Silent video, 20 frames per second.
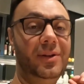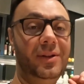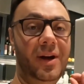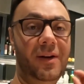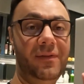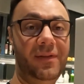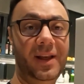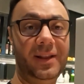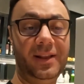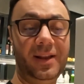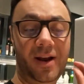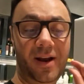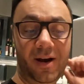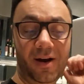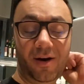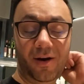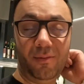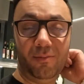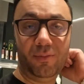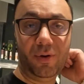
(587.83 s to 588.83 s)
I feel like they are
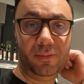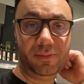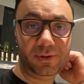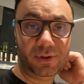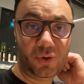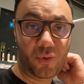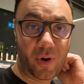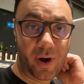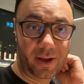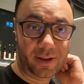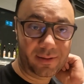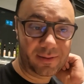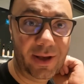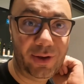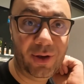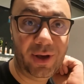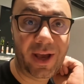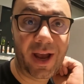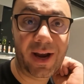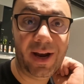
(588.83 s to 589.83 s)
on purpose quiet. Like
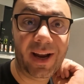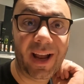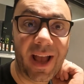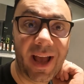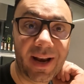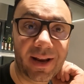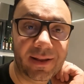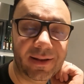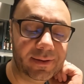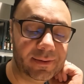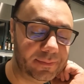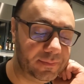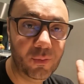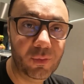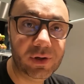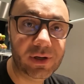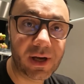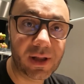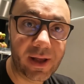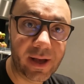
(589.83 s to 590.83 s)
you can't hear anything,
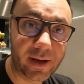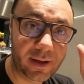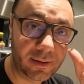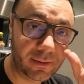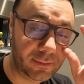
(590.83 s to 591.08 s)
which I like it.